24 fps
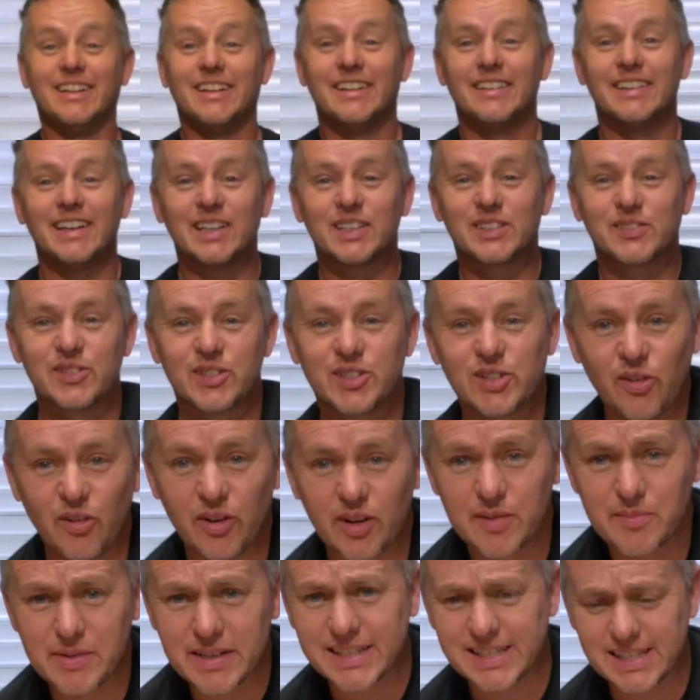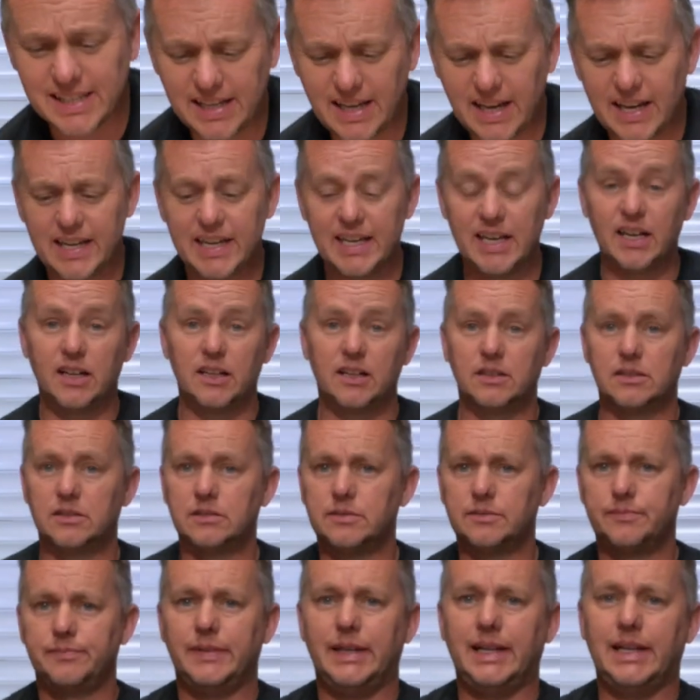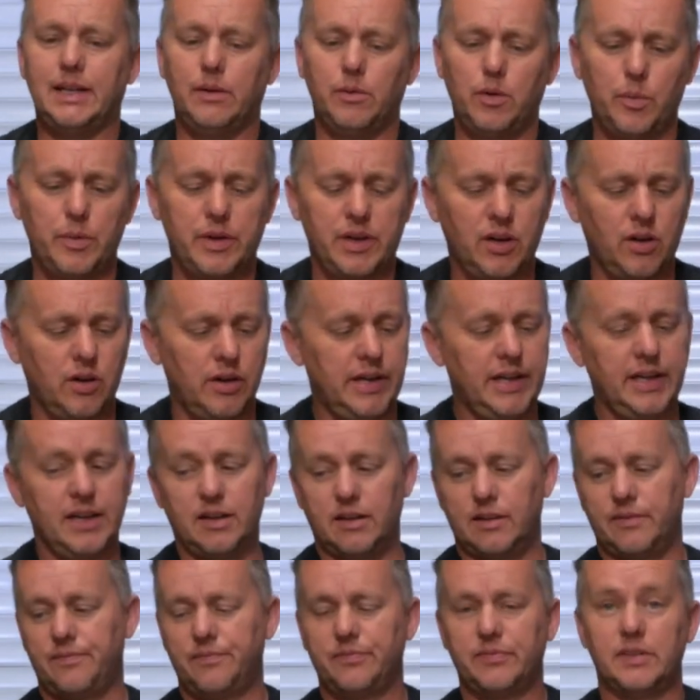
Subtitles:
Thanks for joining me today. Now, what we got here?